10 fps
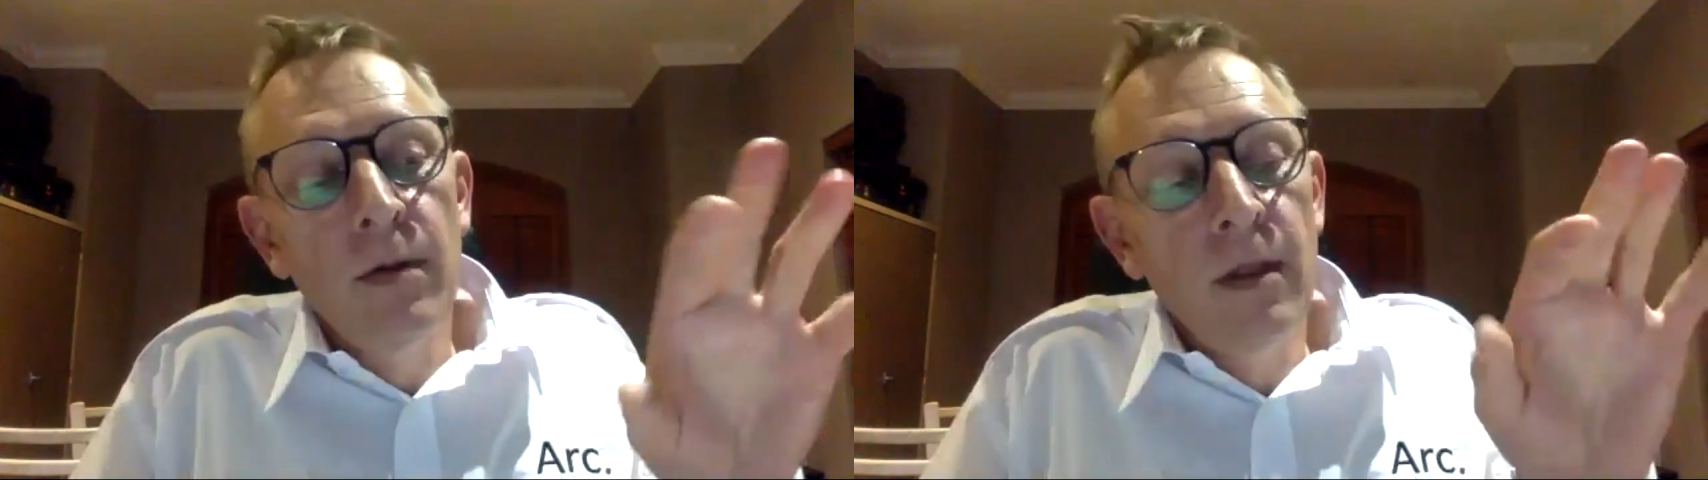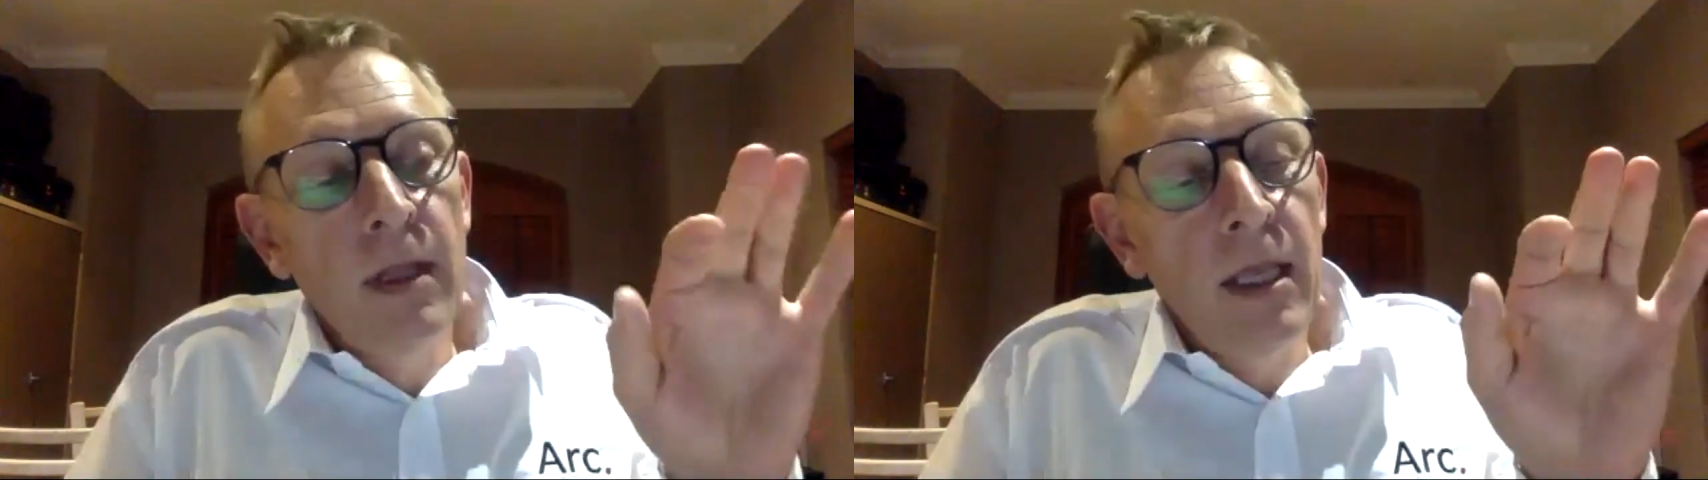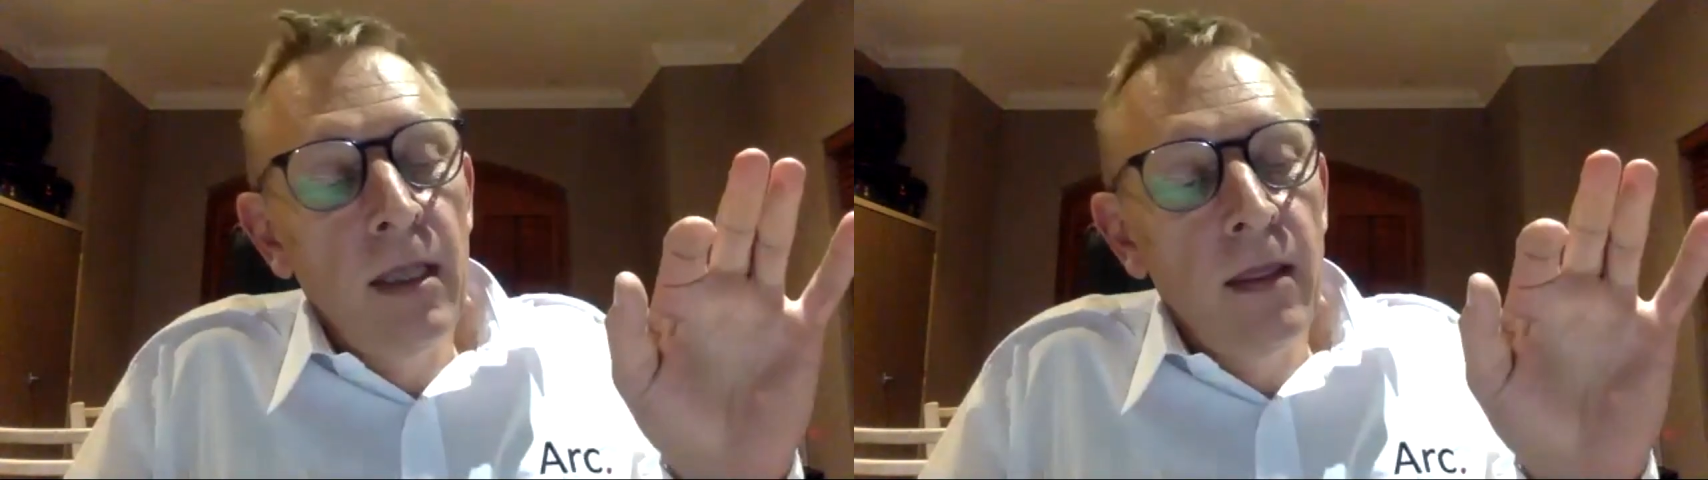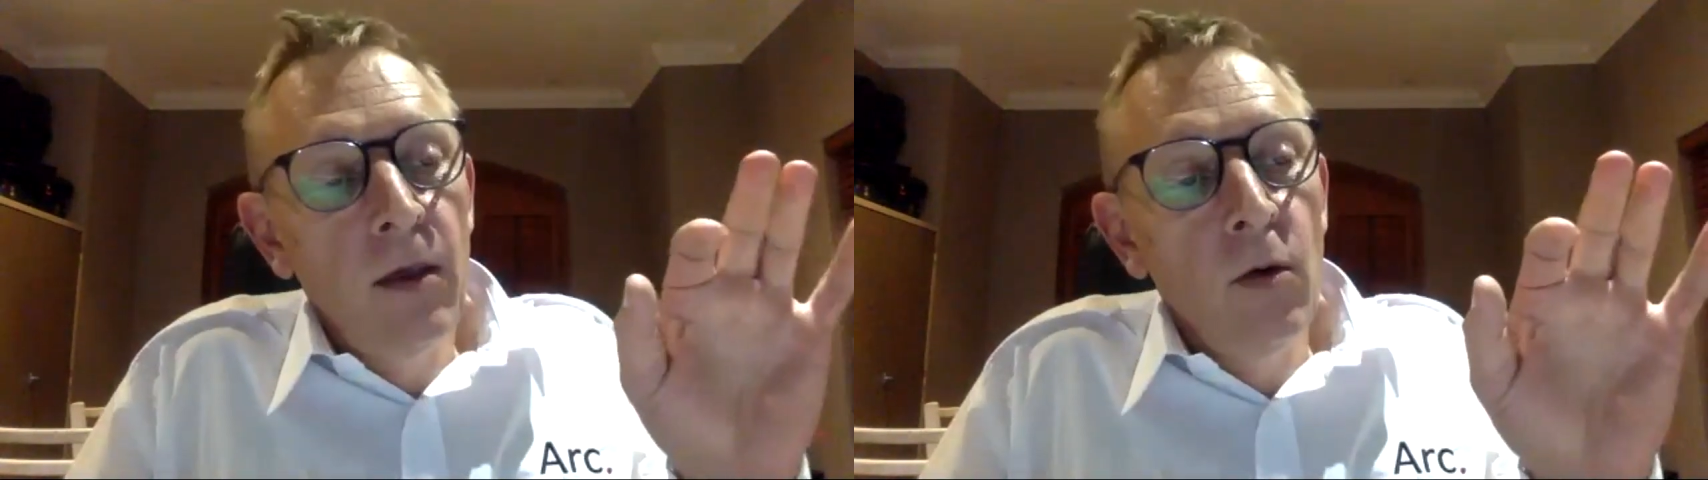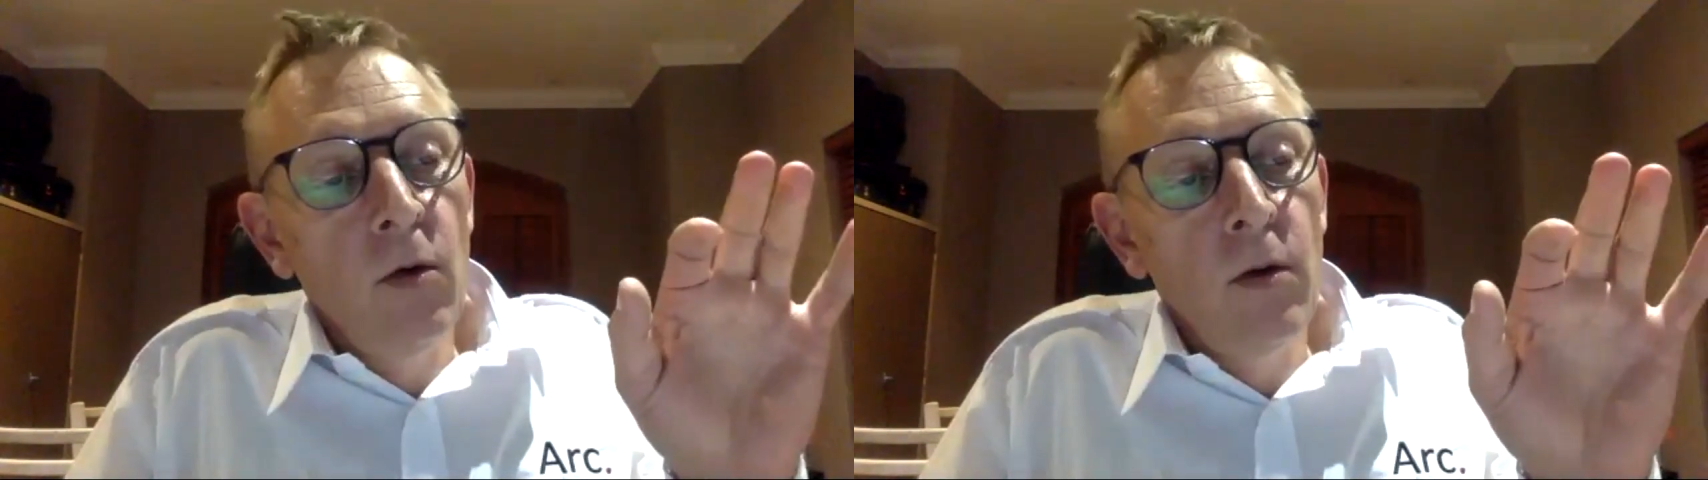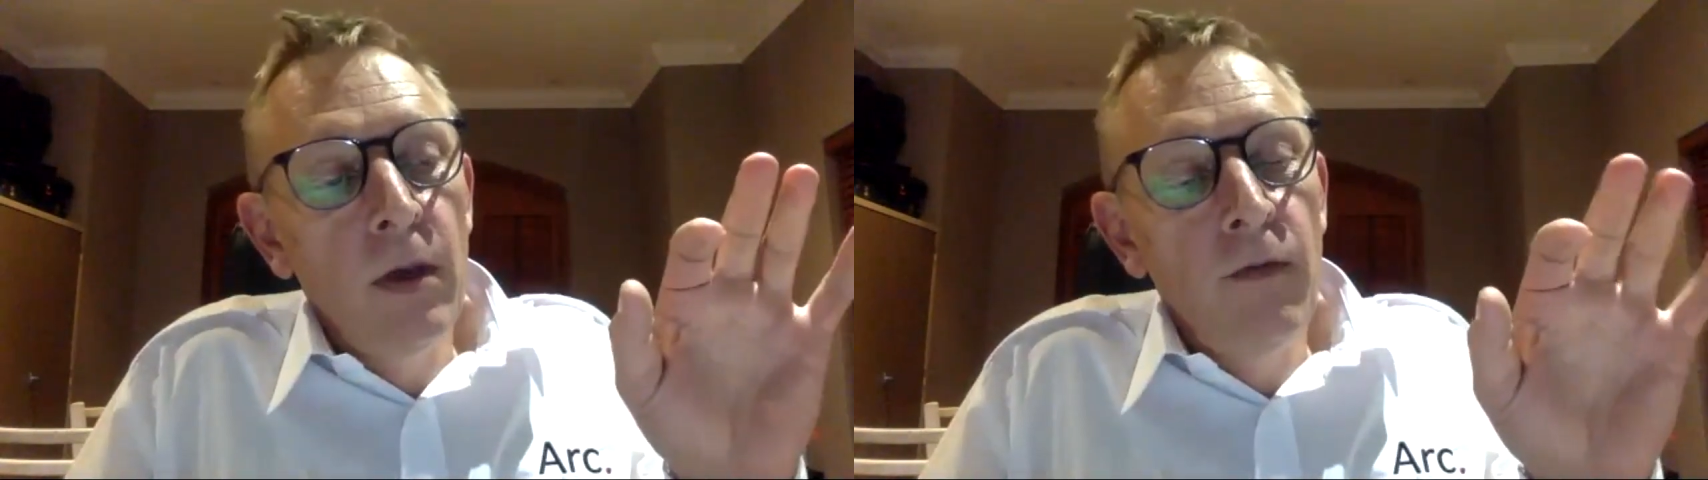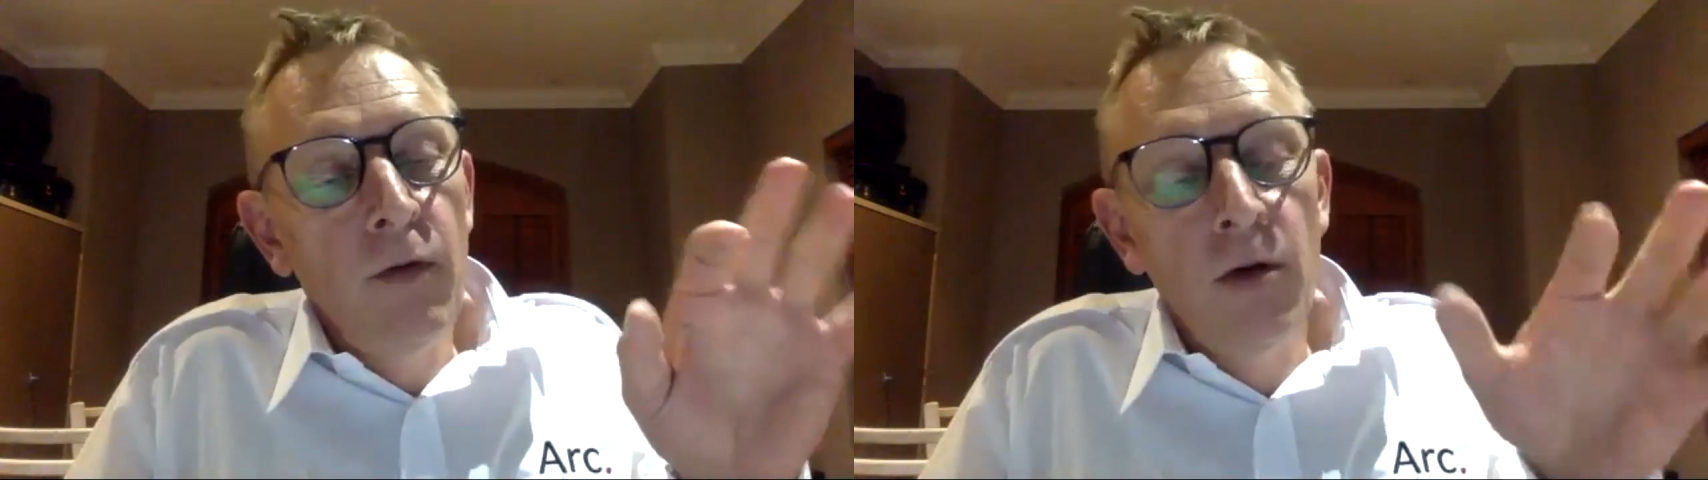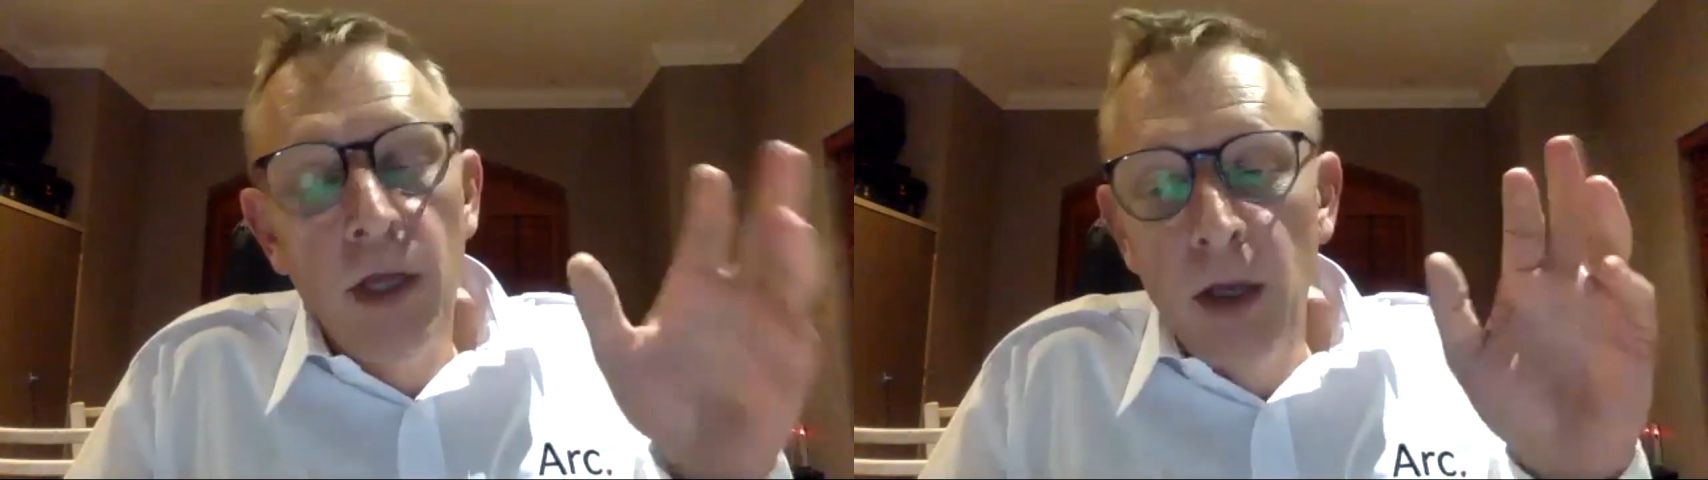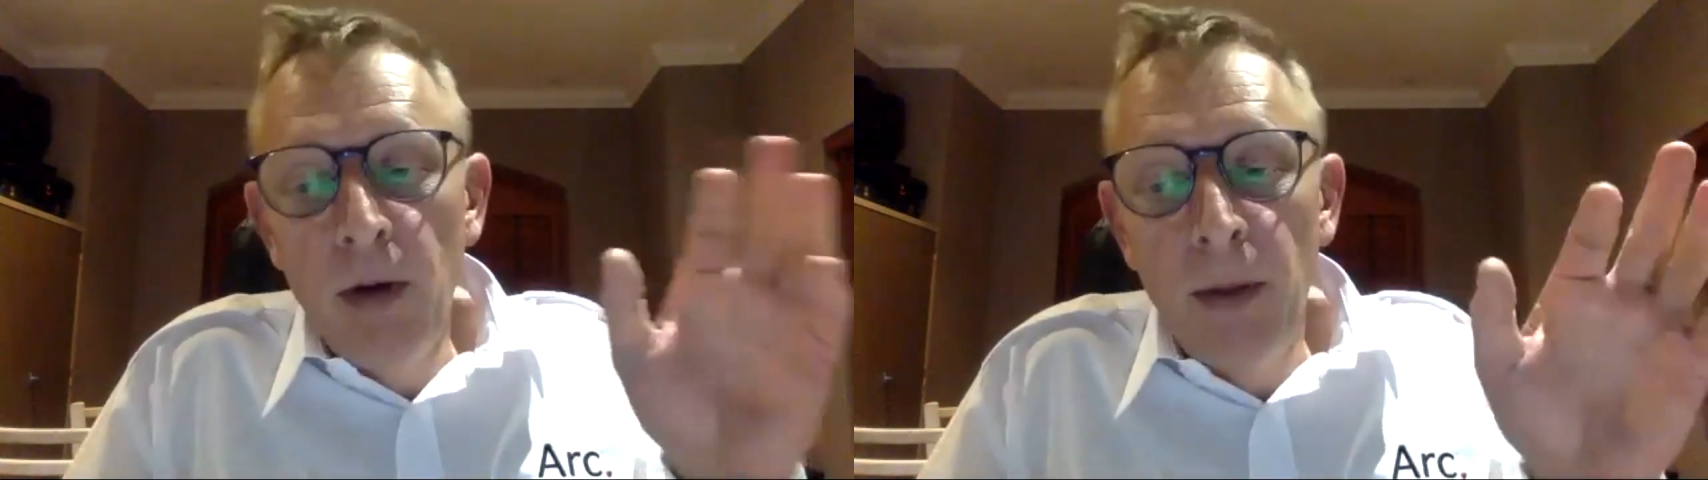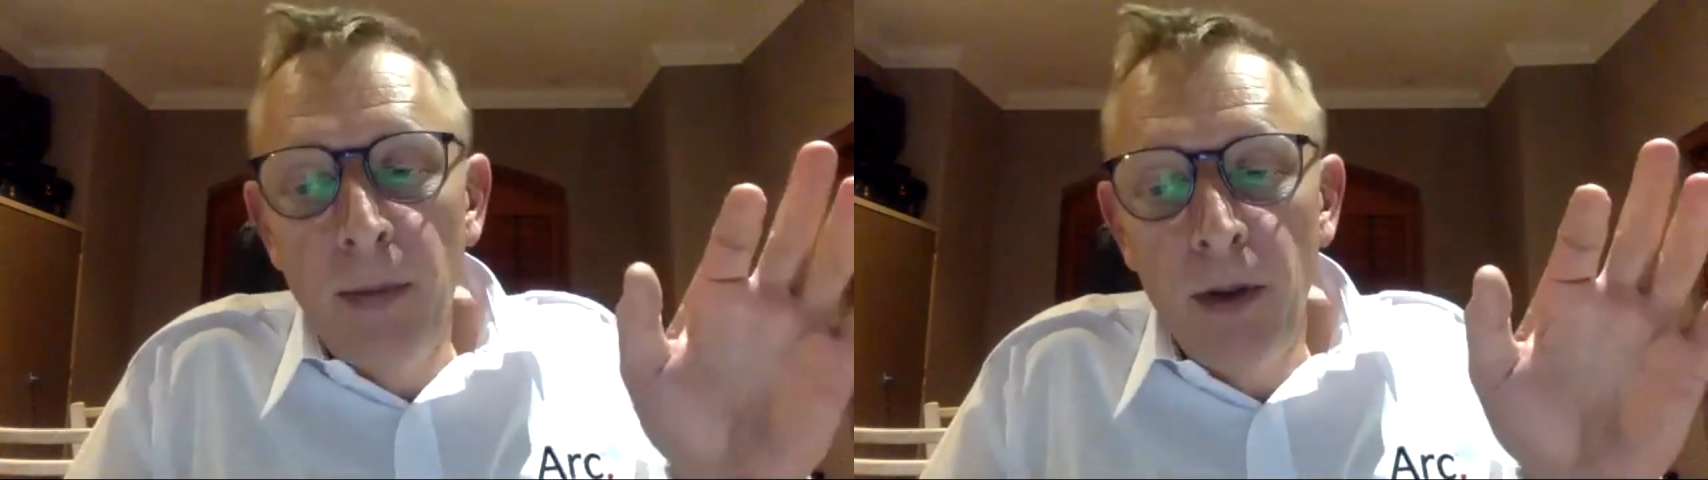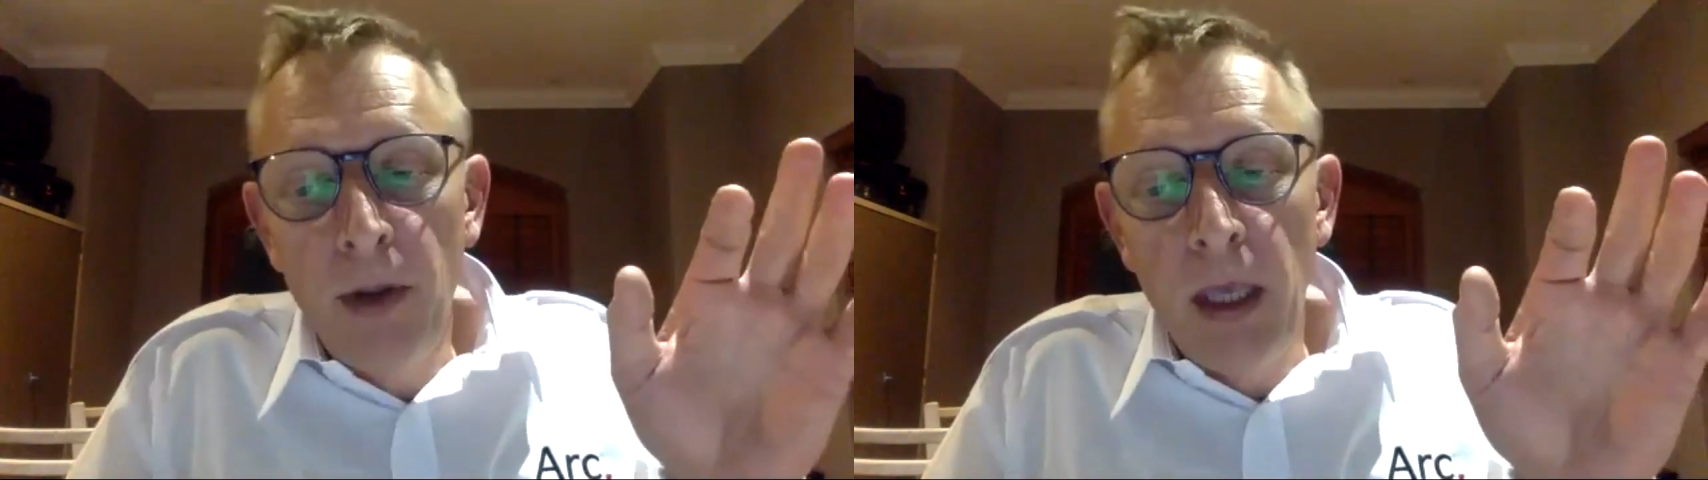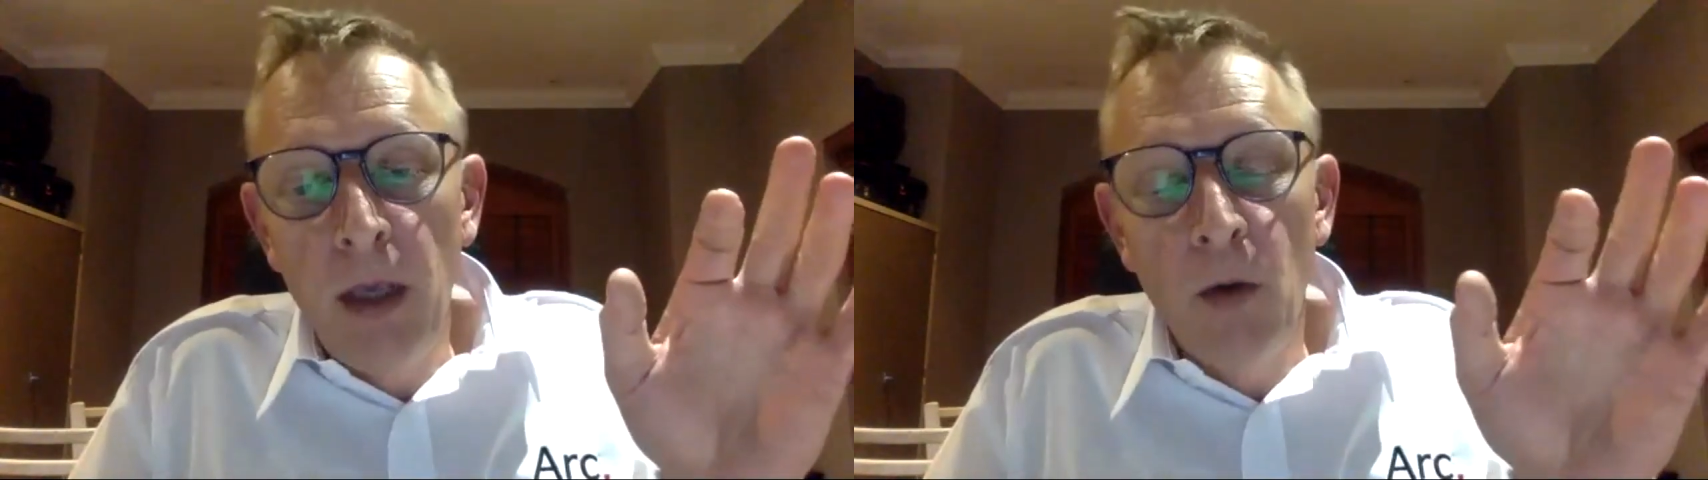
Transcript: that if you're a new amputee,